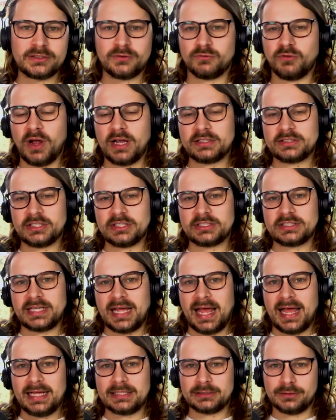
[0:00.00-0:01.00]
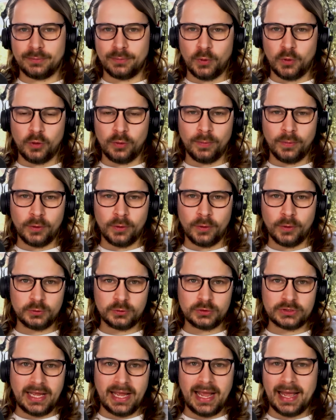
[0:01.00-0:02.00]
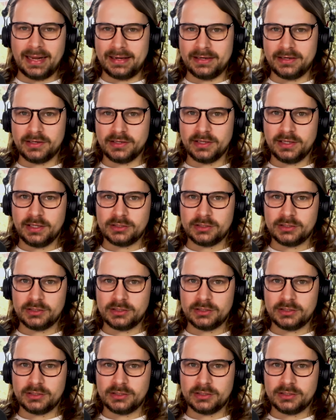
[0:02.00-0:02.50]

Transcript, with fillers: rises as more modules get added.